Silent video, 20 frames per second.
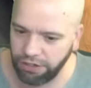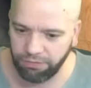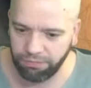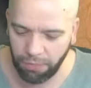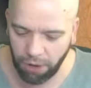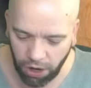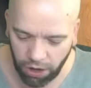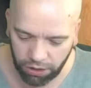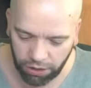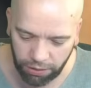
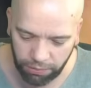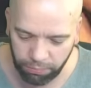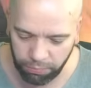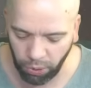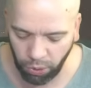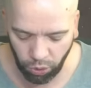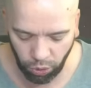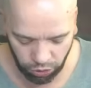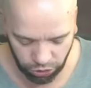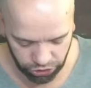marker
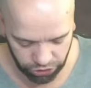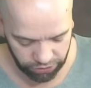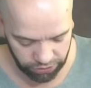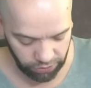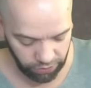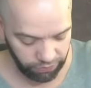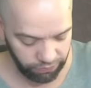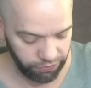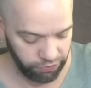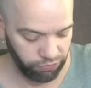portion
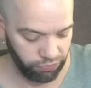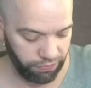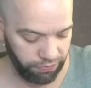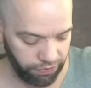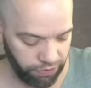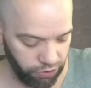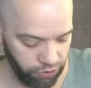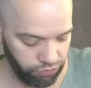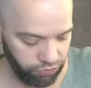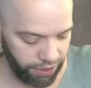of the
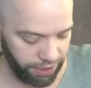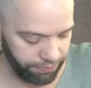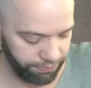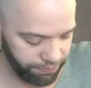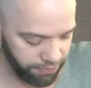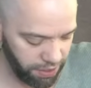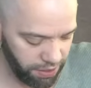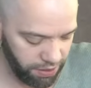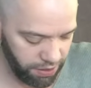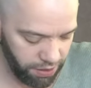review, right?
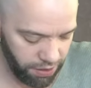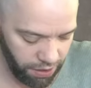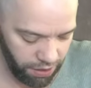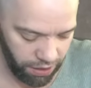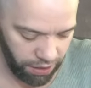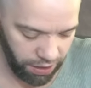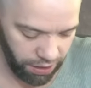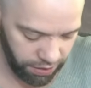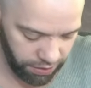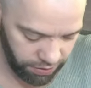
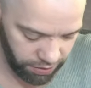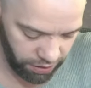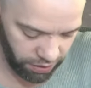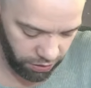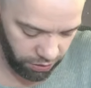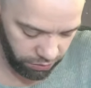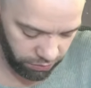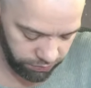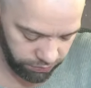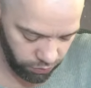
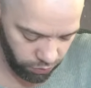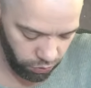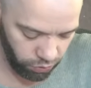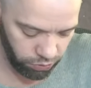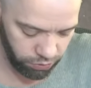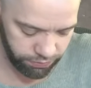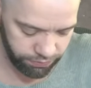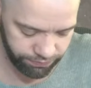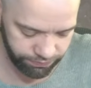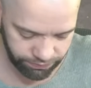Oh,
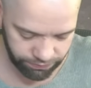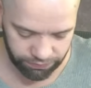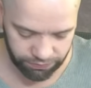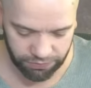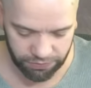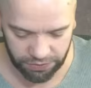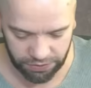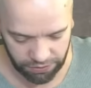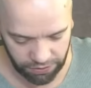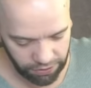or
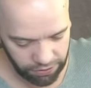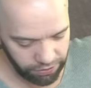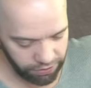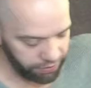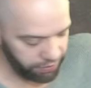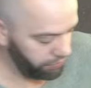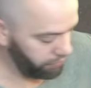I'll look at these